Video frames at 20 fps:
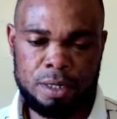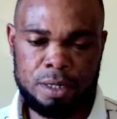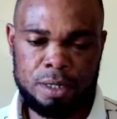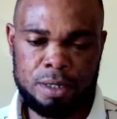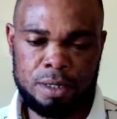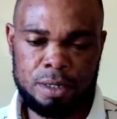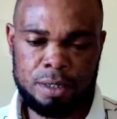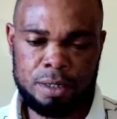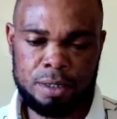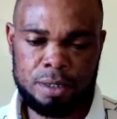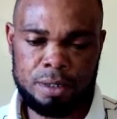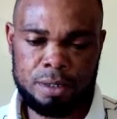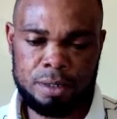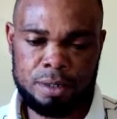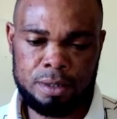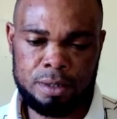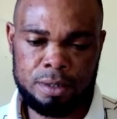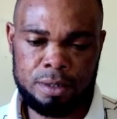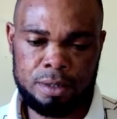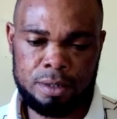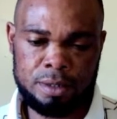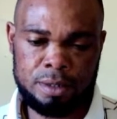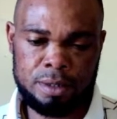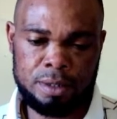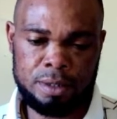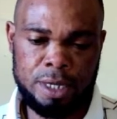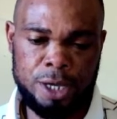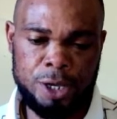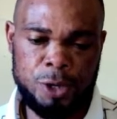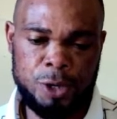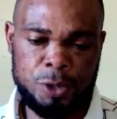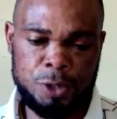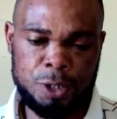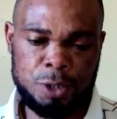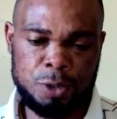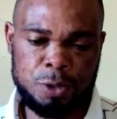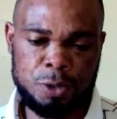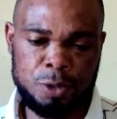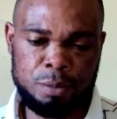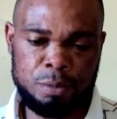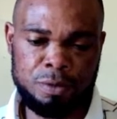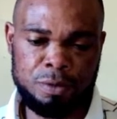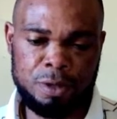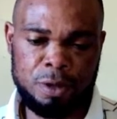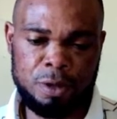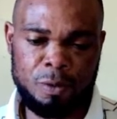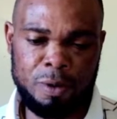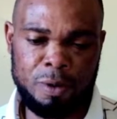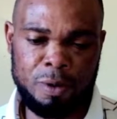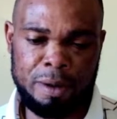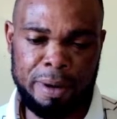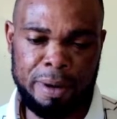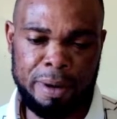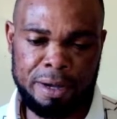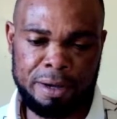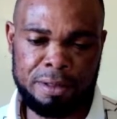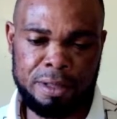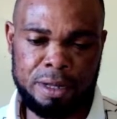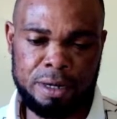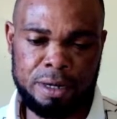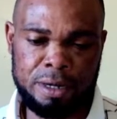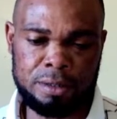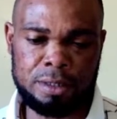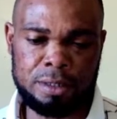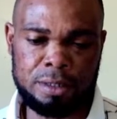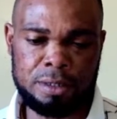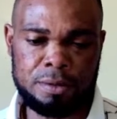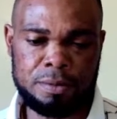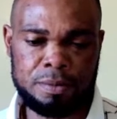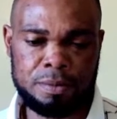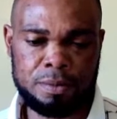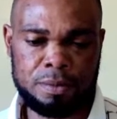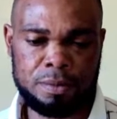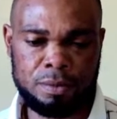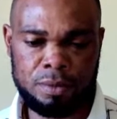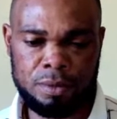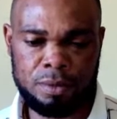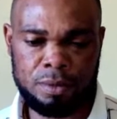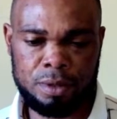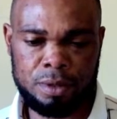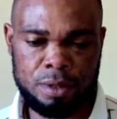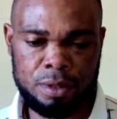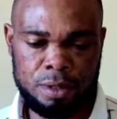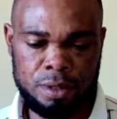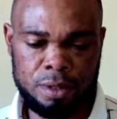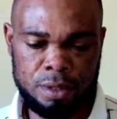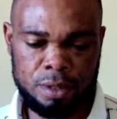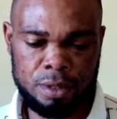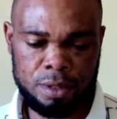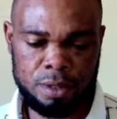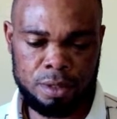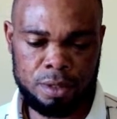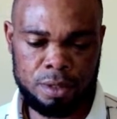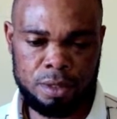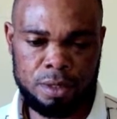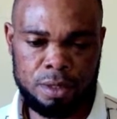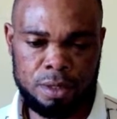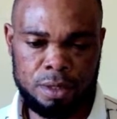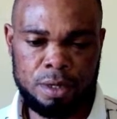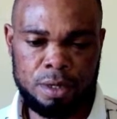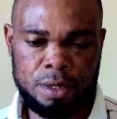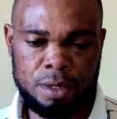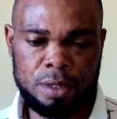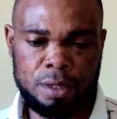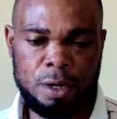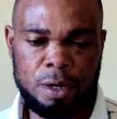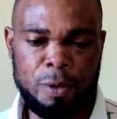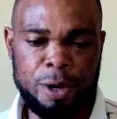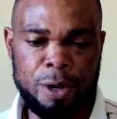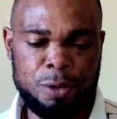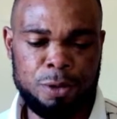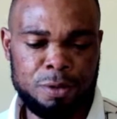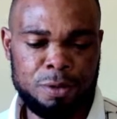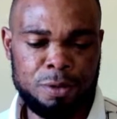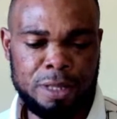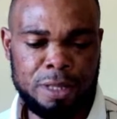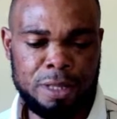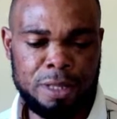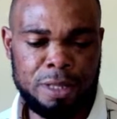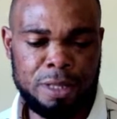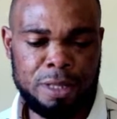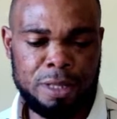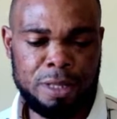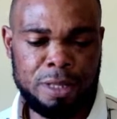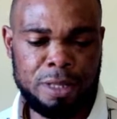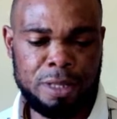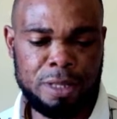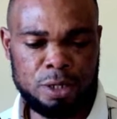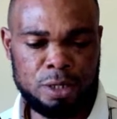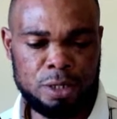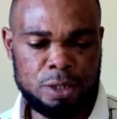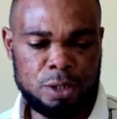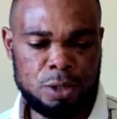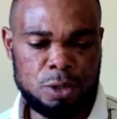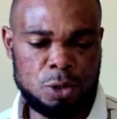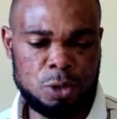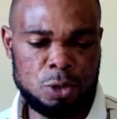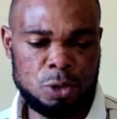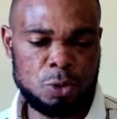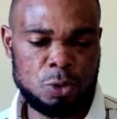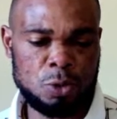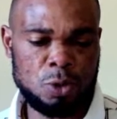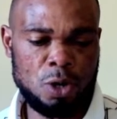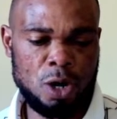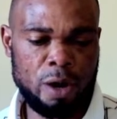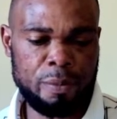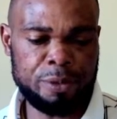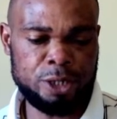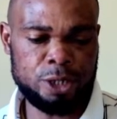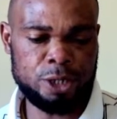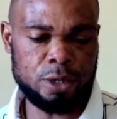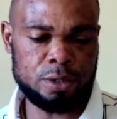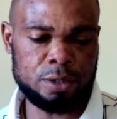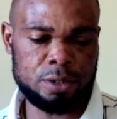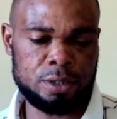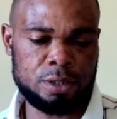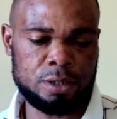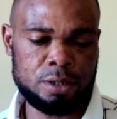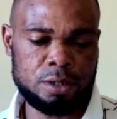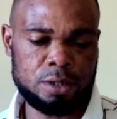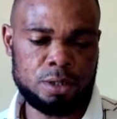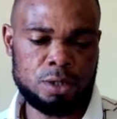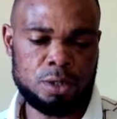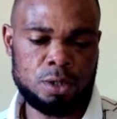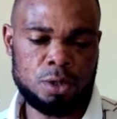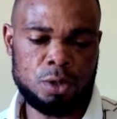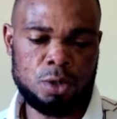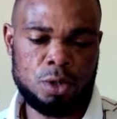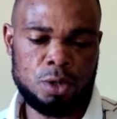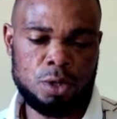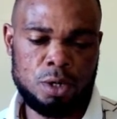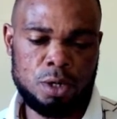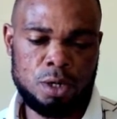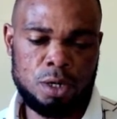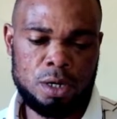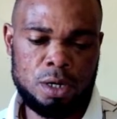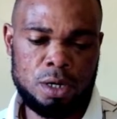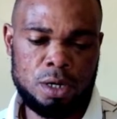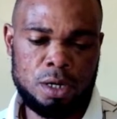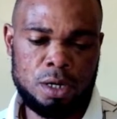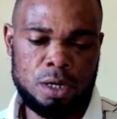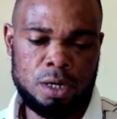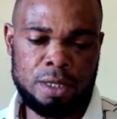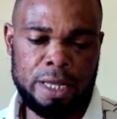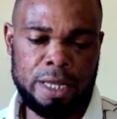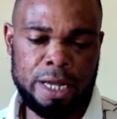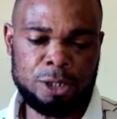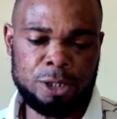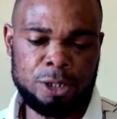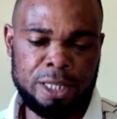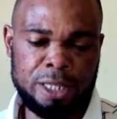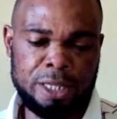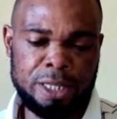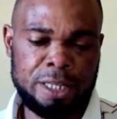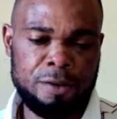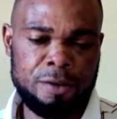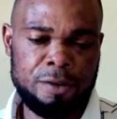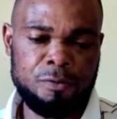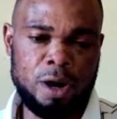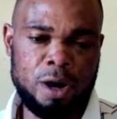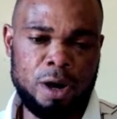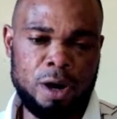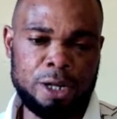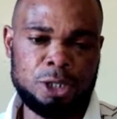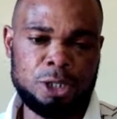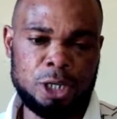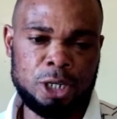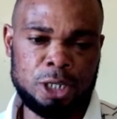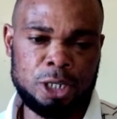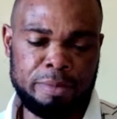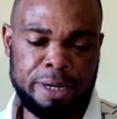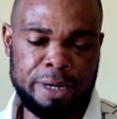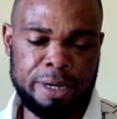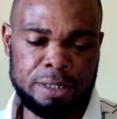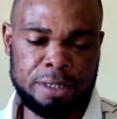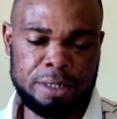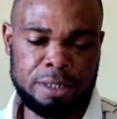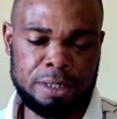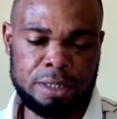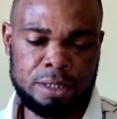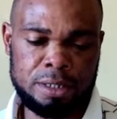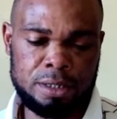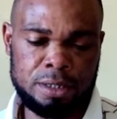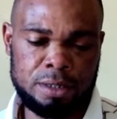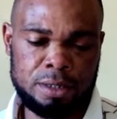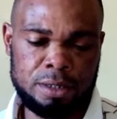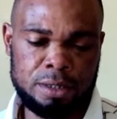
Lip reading: Then when you look down below, you see 2 options. They're actually there for adjustment. So let me adjust it so it's okay like this. I click OK.